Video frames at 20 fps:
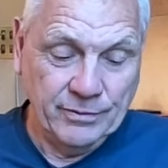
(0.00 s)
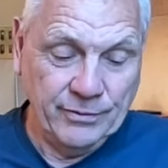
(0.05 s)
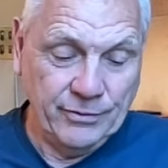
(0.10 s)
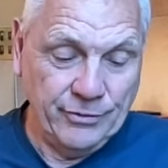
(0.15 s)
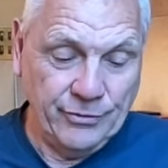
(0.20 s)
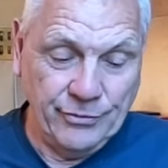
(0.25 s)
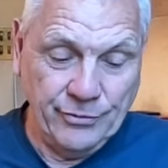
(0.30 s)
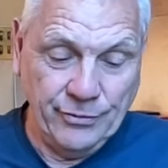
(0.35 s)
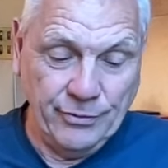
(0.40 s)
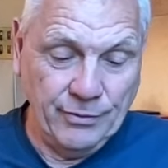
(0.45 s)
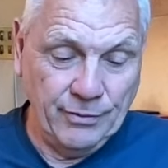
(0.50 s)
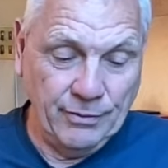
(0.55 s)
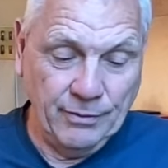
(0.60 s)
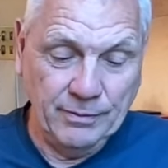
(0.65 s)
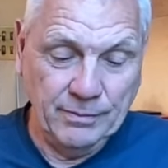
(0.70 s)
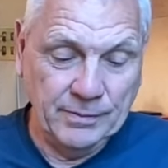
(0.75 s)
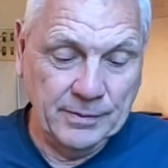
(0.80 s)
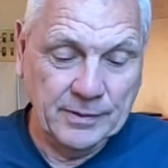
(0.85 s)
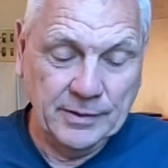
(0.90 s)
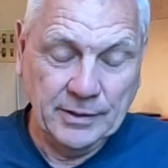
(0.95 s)

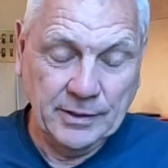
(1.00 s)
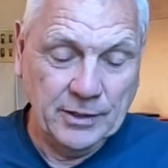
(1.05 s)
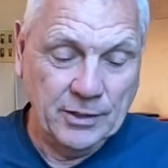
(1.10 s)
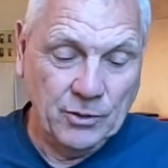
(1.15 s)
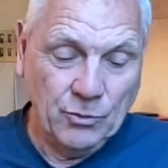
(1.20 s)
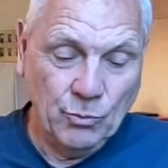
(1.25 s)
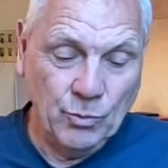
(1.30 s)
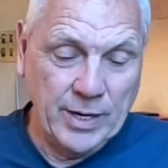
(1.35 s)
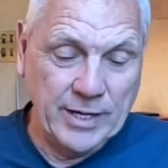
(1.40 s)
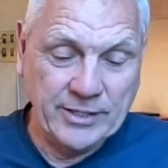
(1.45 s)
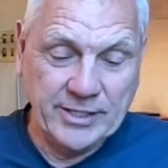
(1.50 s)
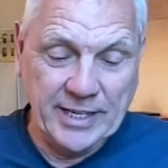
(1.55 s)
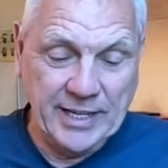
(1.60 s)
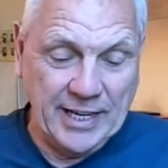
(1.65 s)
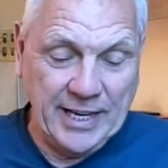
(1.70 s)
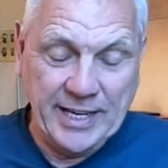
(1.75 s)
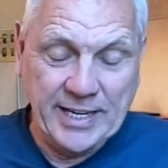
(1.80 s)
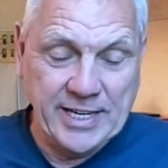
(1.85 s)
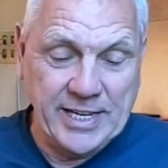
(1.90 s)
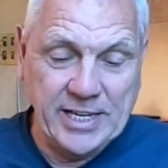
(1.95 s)
Phew. Where's it
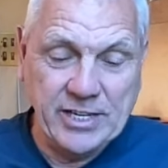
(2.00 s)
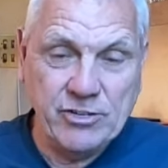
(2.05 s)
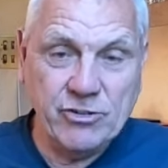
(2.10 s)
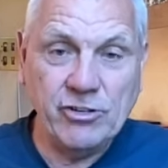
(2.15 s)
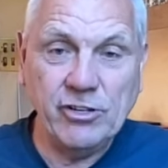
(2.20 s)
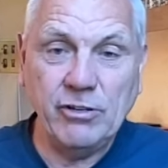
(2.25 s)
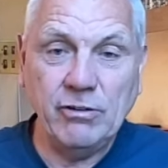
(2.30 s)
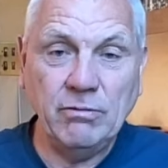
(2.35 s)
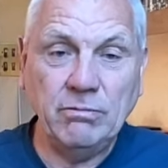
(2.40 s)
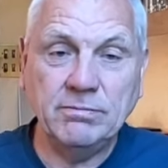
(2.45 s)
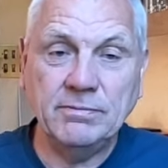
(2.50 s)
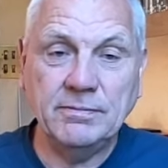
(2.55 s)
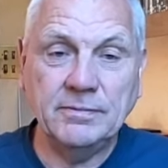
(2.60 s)
leading to?